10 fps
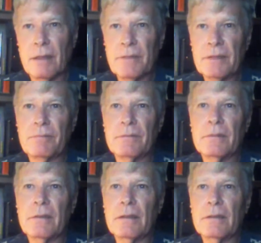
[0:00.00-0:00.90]
I mean,
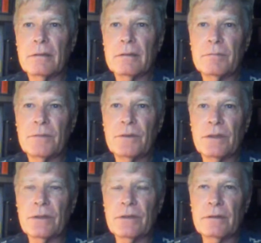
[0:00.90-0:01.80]

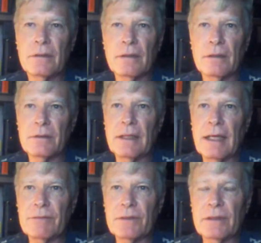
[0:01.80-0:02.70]
musician, you
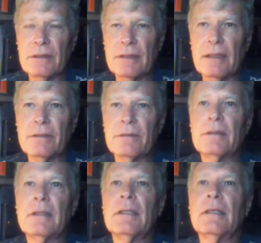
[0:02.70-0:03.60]
have to sit
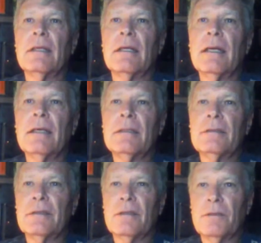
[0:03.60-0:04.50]
down
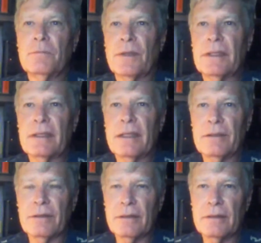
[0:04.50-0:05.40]
and you all play
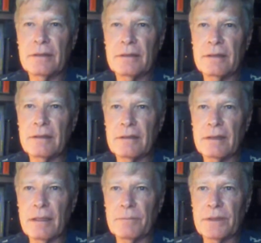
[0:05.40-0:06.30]
together, and
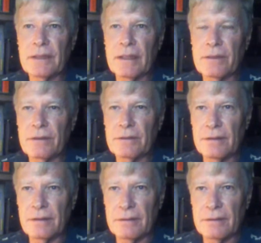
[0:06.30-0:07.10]
it comes together.